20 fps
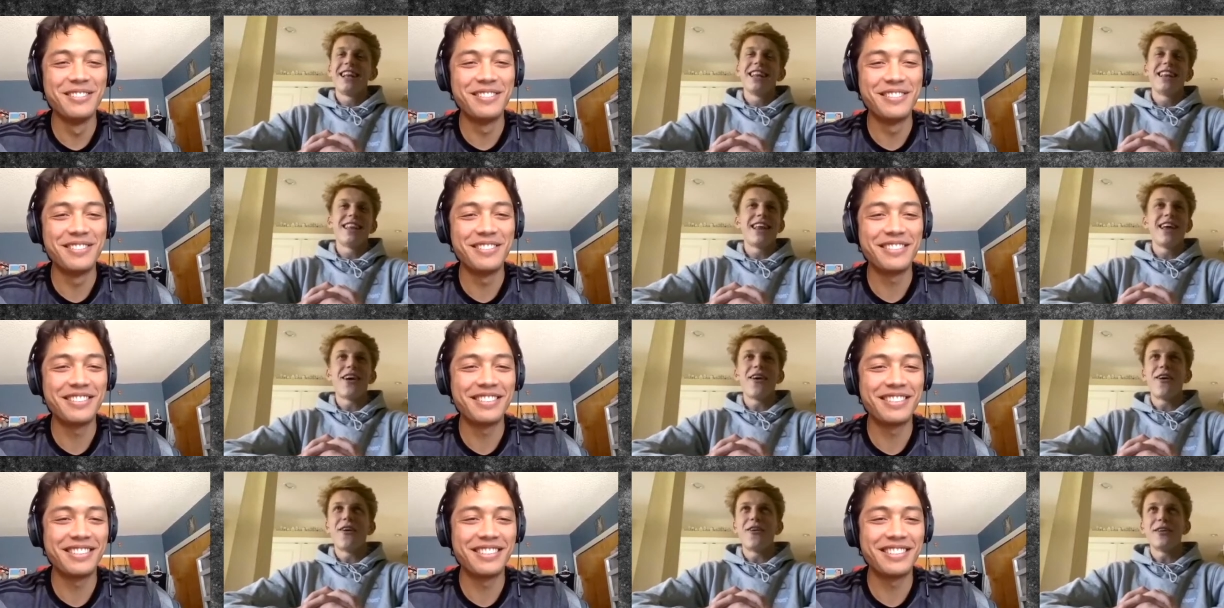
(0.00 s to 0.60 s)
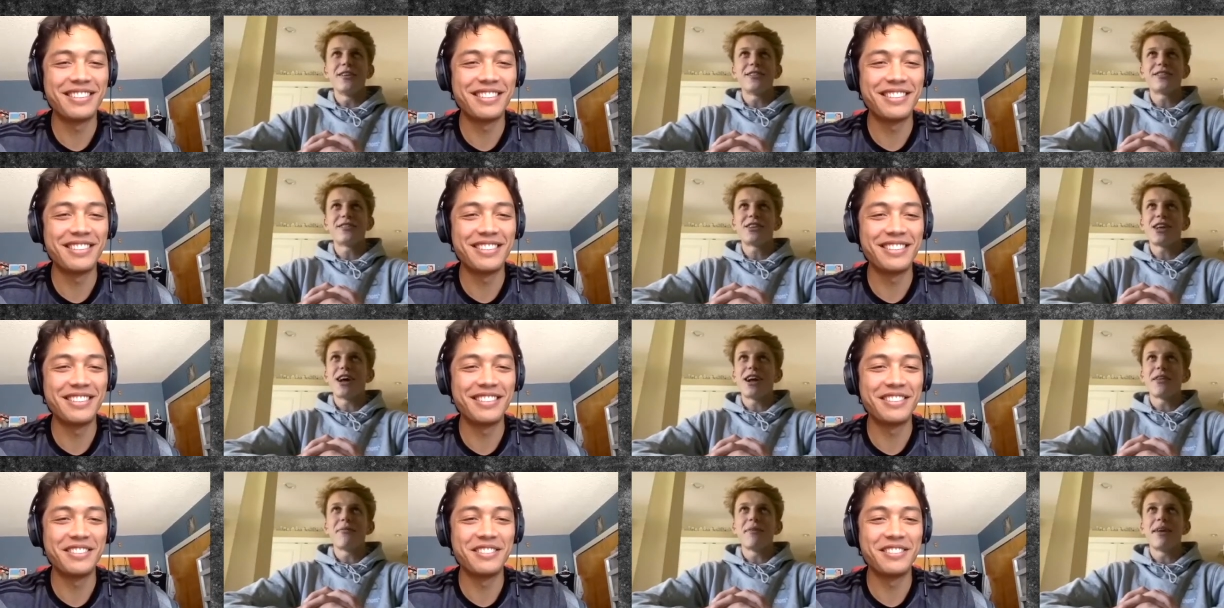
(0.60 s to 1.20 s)
Speaker 1: they always
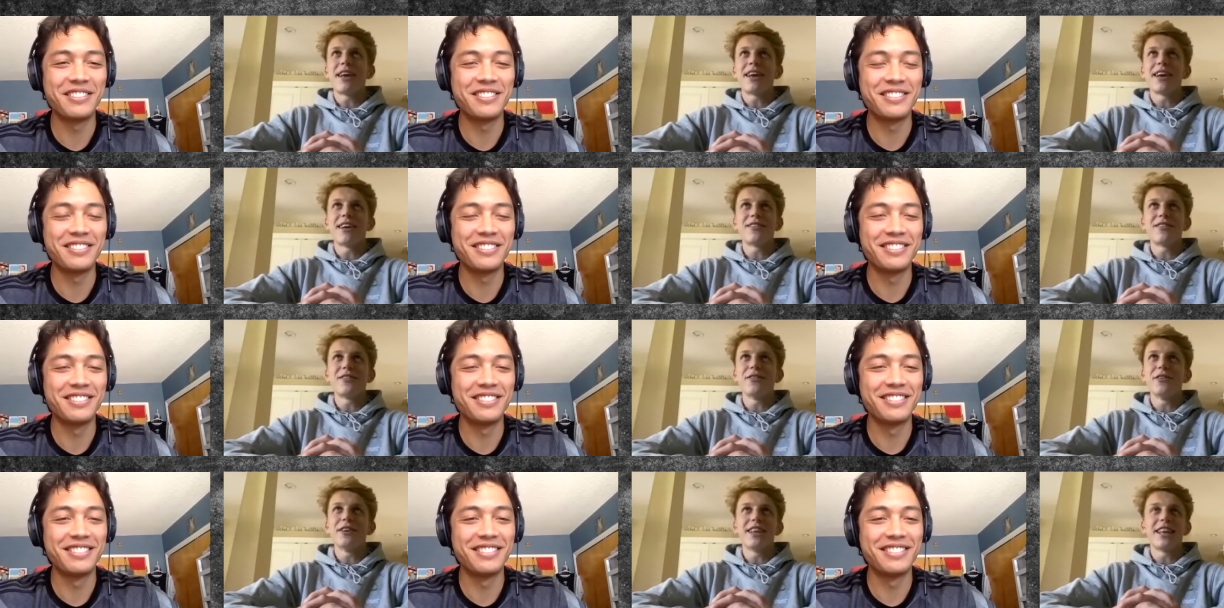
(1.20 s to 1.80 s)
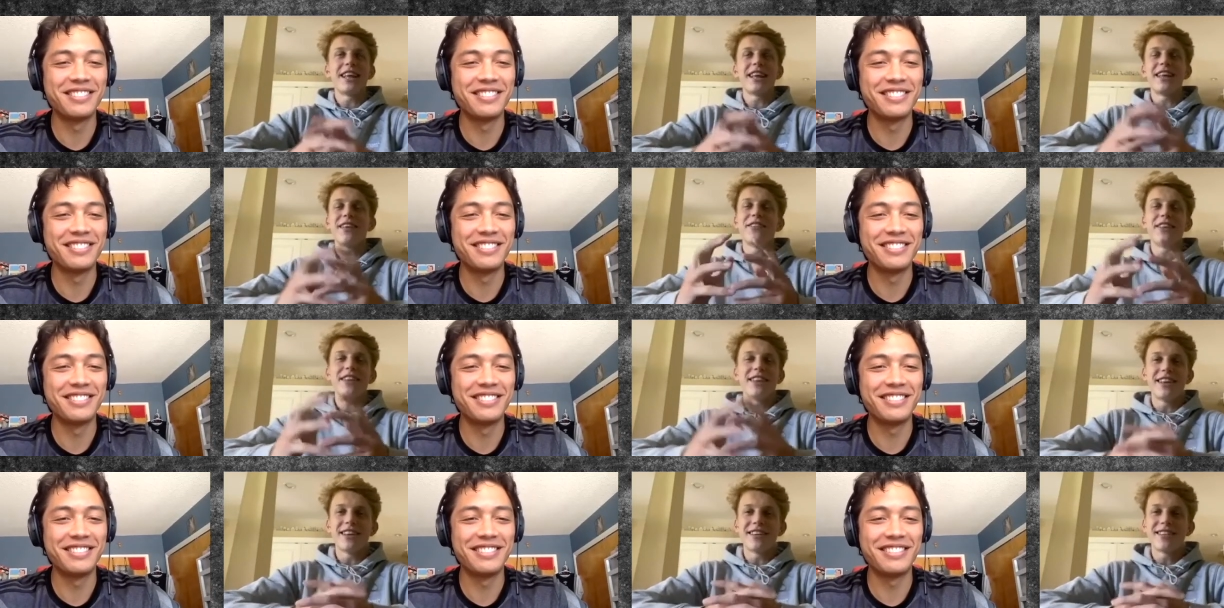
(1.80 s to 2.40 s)
try to make us do it. Like
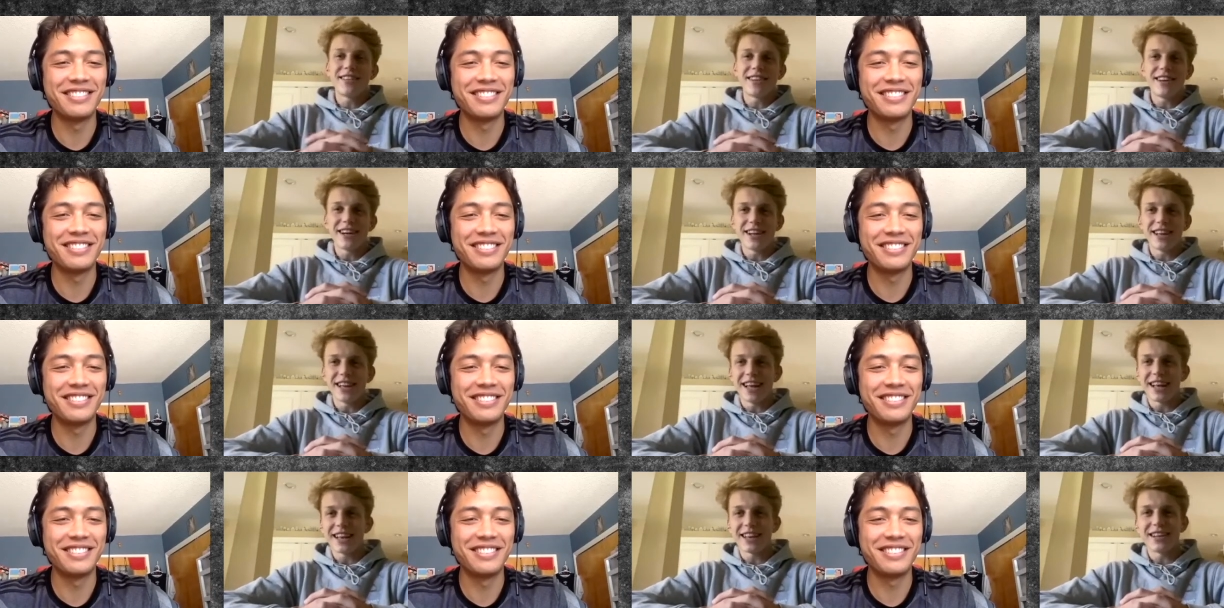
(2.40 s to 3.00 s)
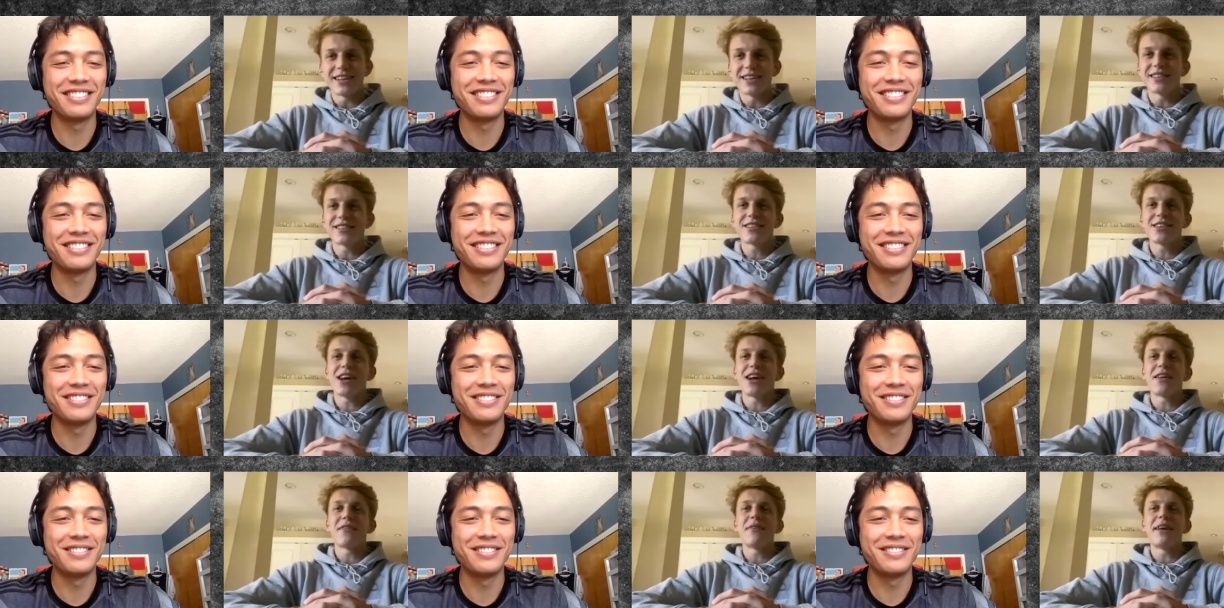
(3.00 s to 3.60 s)
even this year, like they just
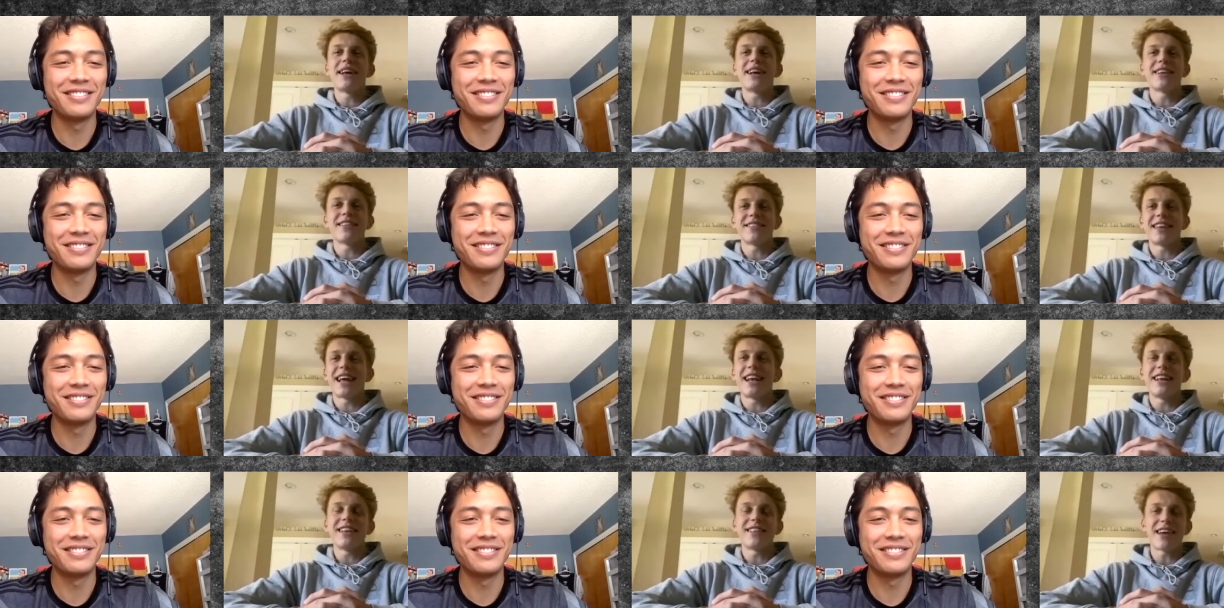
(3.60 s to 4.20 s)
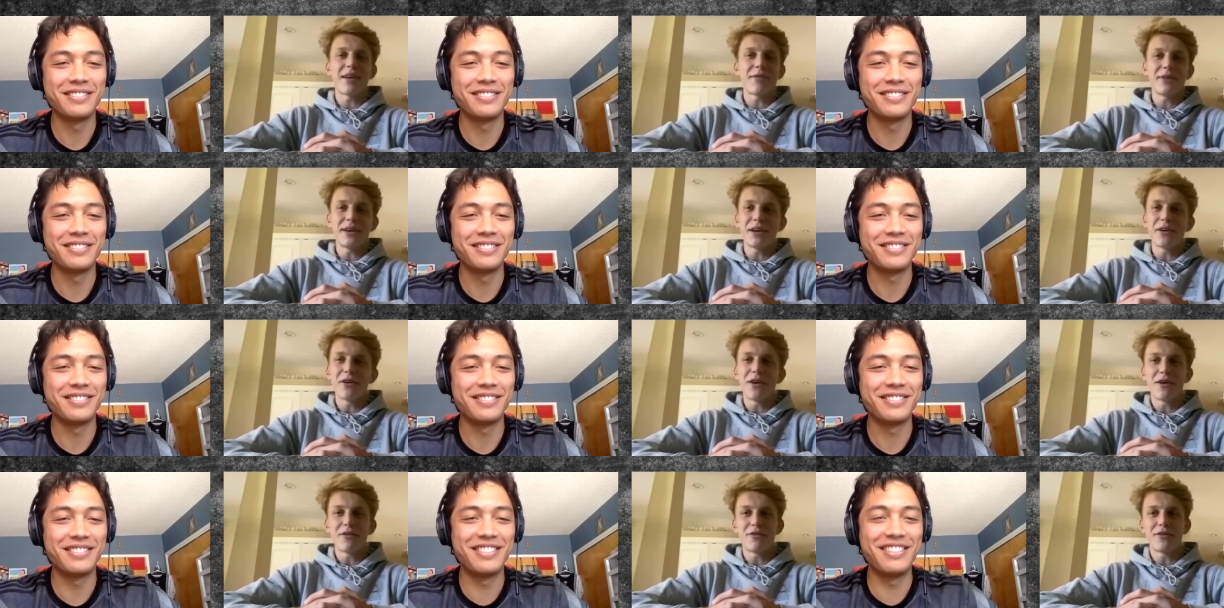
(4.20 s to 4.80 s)
kind of make us anytime we
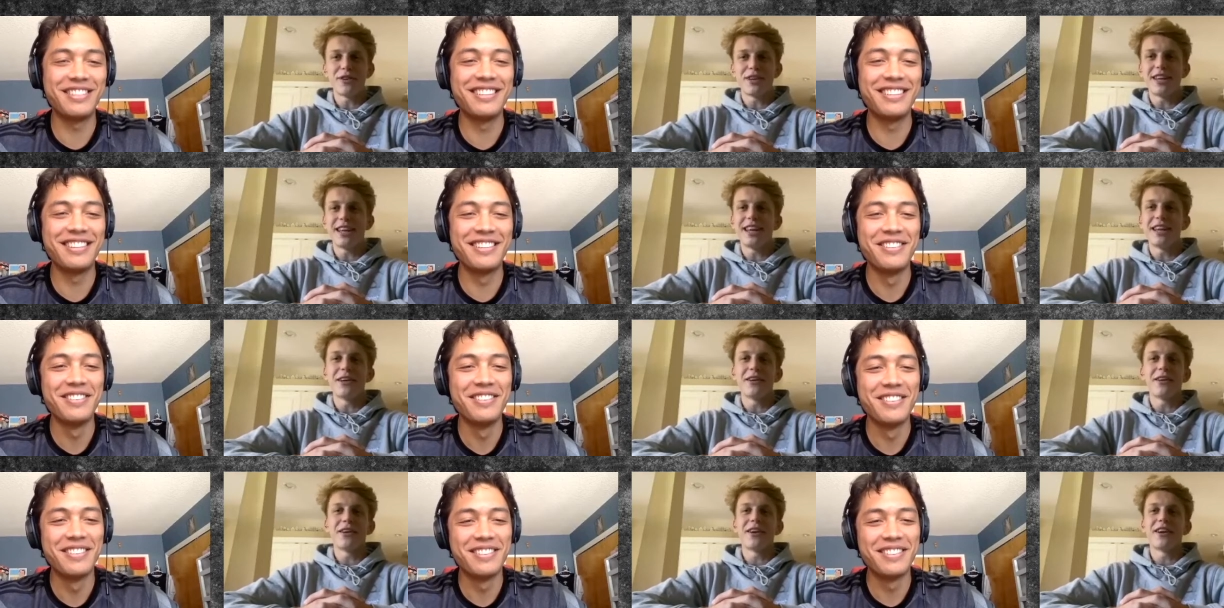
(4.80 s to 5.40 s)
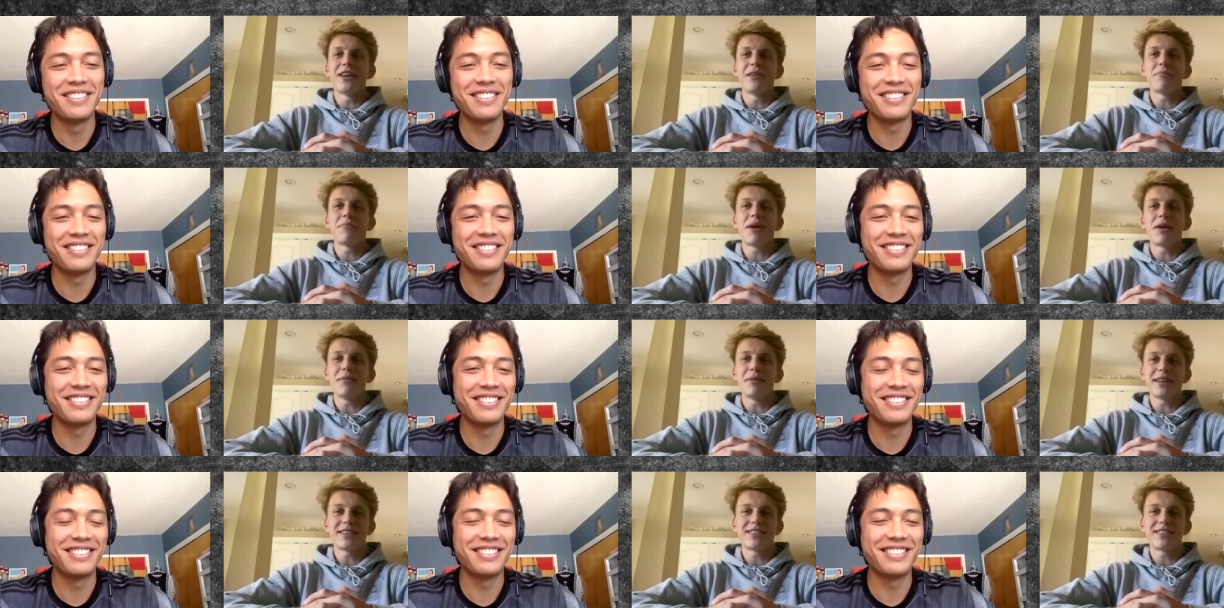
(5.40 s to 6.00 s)
go out for dinner in a
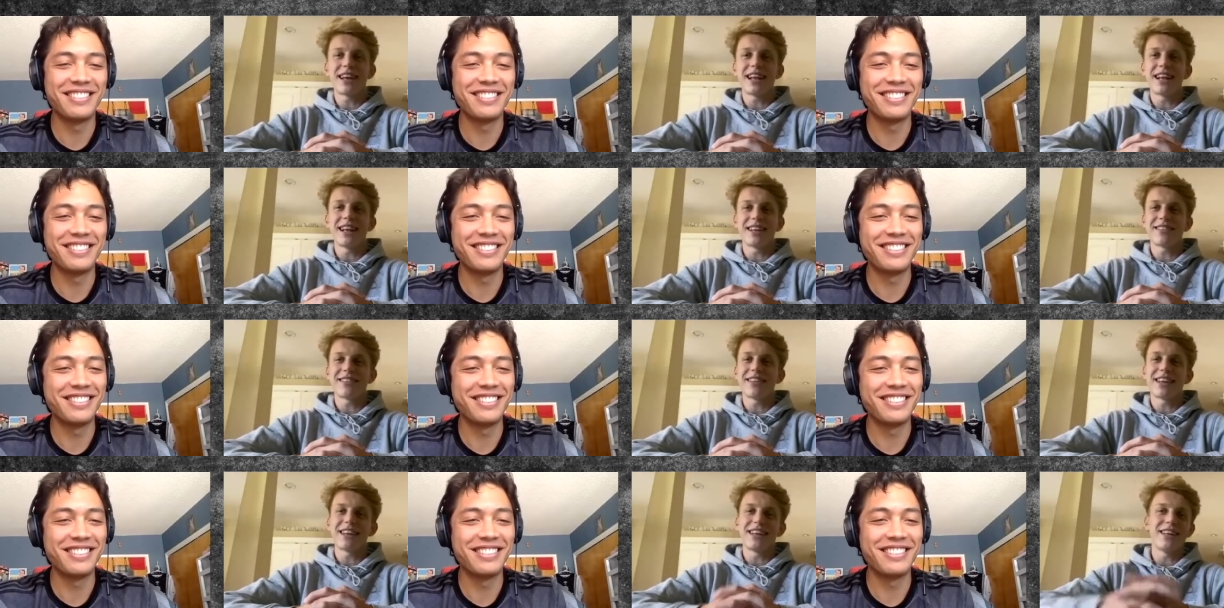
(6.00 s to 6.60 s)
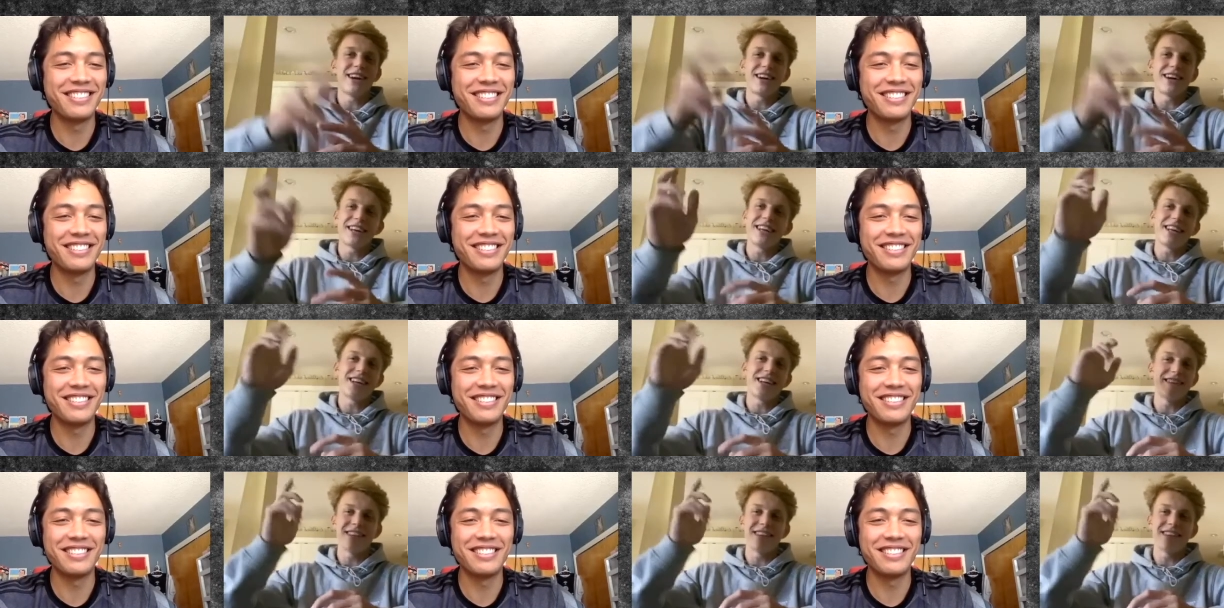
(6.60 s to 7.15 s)
public setting, it's like young kids,